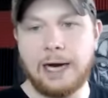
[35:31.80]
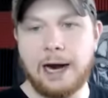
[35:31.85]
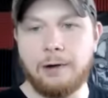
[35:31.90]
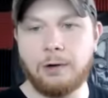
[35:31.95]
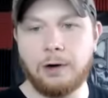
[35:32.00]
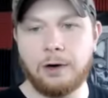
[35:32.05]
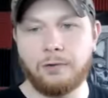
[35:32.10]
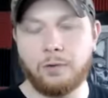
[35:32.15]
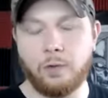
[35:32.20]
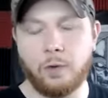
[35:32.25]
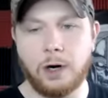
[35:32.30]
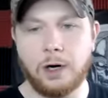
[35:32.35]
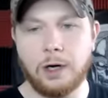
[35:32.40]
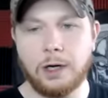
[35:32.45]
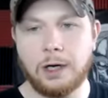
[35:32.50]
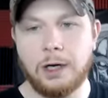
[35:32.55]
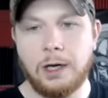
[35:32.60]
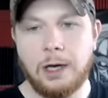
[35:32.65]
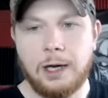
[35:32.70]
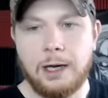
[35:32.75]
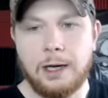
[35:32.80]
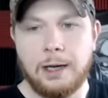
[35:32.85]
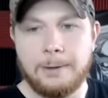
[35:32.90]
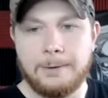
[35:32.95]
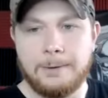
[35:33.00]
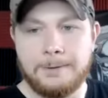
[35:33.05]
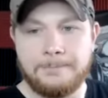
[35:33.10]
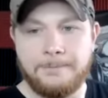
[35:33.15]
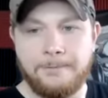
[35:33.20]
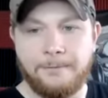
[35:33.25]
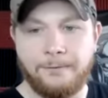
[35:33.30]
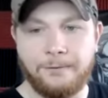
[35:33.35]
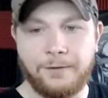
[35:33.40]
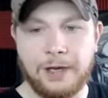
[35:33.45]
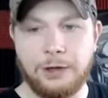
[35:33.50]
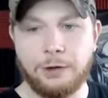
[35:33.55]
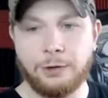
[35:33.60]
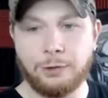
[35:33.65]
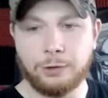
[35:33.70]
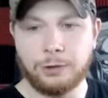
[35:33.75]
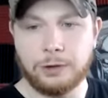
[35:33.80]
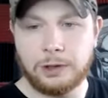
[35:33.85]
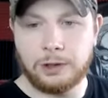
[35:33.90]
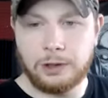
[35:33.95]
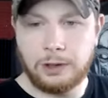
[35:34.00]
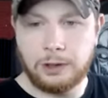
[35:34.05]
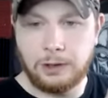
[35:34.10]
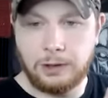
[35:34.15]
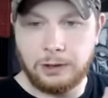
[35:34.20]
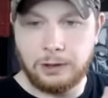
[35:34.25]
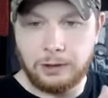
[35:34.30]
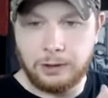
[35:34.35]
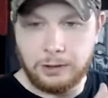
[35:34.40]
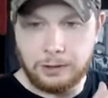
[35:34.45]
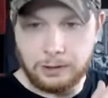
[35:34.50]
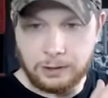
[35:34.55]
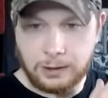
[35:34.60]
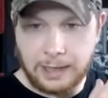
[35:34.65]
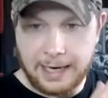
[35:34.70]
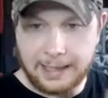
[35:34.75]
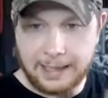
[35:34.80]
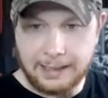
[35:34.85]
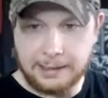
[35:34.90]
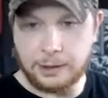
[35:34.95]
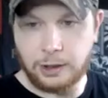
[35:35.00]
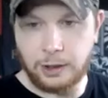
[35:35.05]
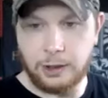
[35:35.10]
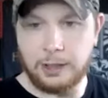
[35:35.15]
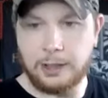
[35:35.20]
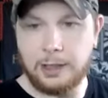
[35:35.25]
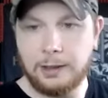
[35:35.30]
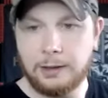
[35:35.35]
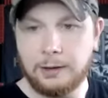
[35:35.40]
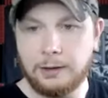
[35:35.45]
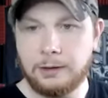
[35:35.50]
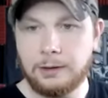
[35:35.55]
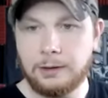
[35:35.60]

hour of work feels like an eternity.